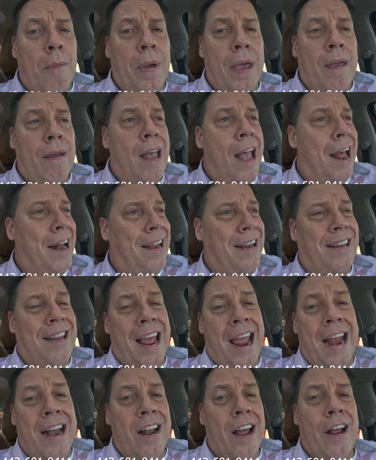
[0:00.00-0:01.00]
me any
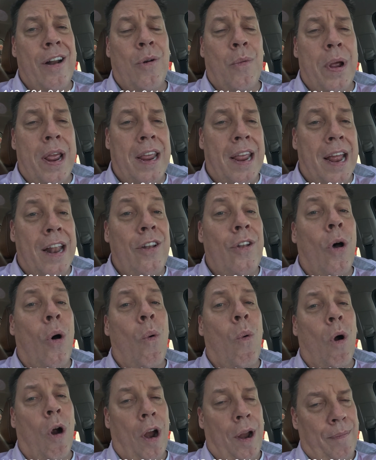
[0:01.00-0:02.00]
day, night, or weekend,
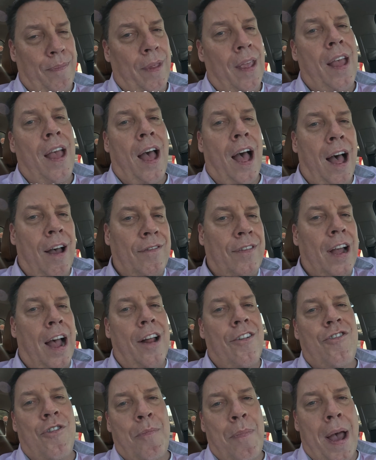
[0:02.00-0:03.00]
don't worry. I've
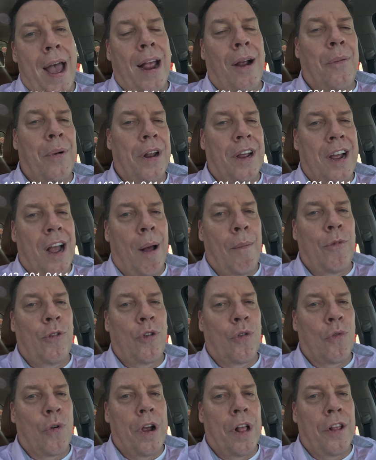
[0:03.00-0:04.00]
got your back when it
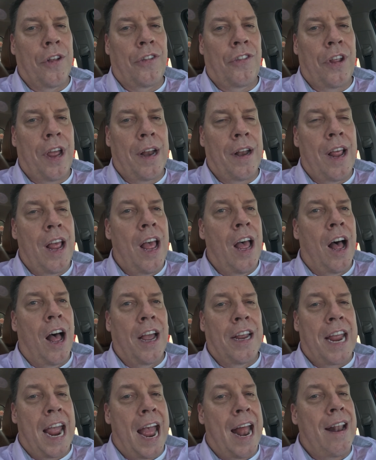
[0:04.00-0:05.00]
comes to real estate.
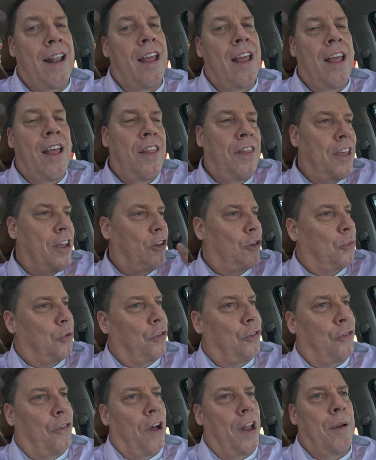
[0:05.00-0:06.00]
Again, this
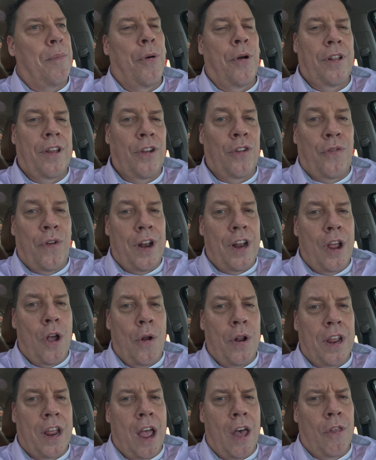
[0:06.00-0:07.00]
was fun to put this
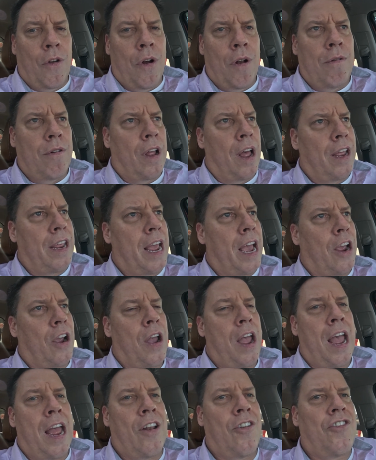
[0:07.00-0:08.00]
video together. And uh, yeah,
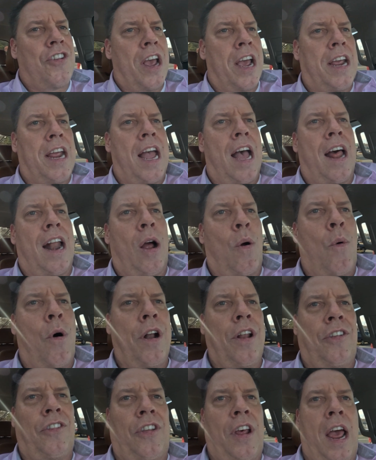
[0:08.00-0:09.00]
go ahead and check out, I
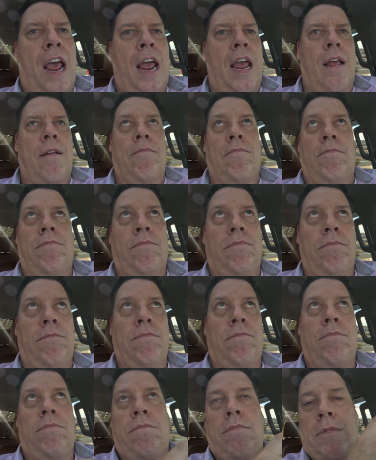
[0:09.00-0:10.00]
want to say,
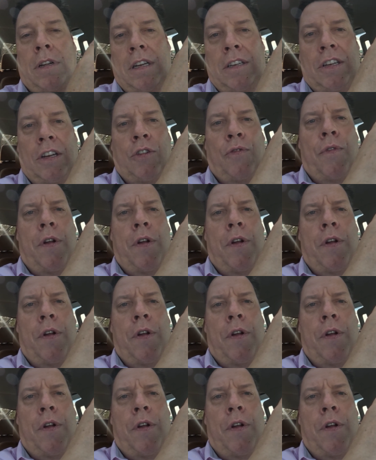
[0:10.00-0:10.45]
it's this